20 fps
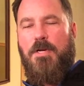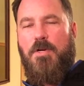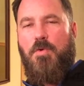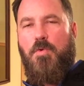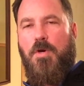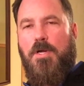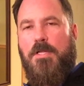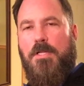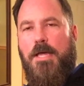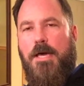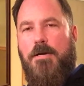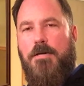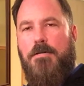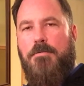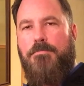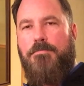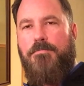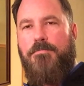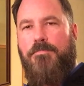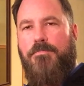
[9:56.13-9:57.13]
quick
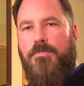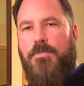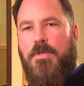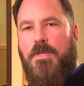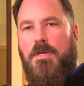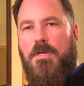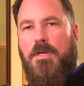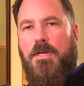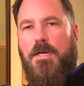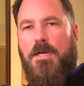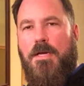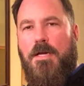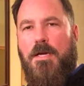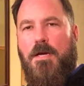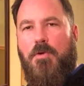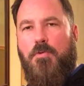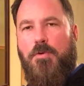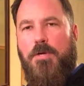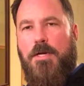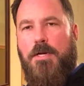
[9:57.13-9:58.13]
letter, and
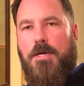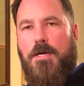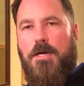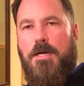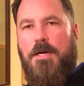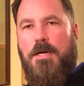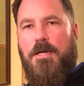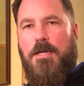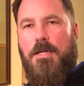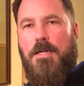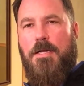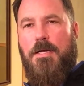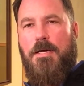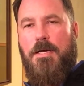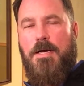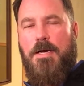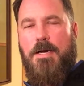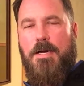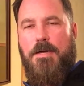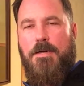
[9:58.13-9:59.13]
I'll read it
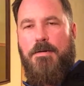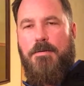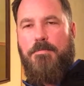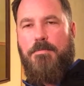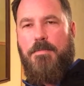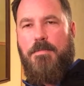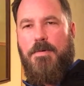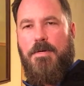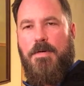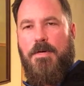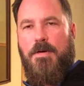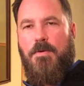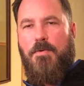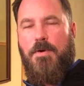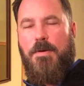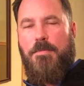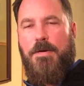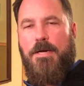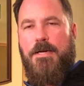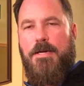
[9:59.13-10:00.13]
on
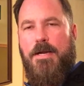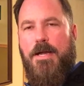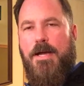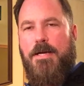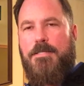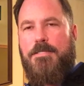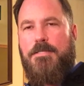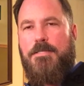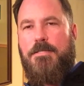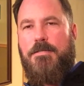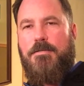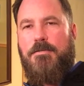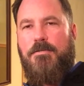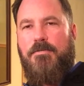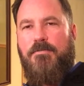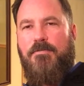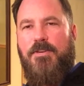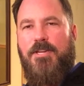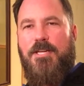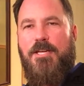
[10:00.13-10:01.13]
one of my next
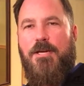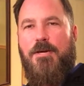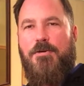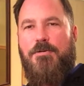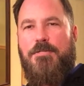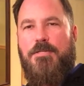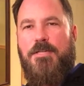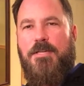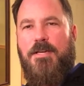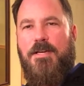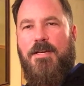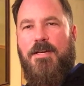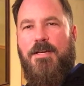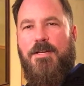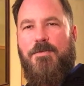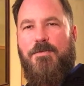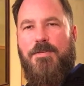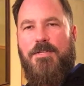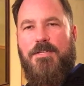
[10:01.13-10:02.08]
videos, and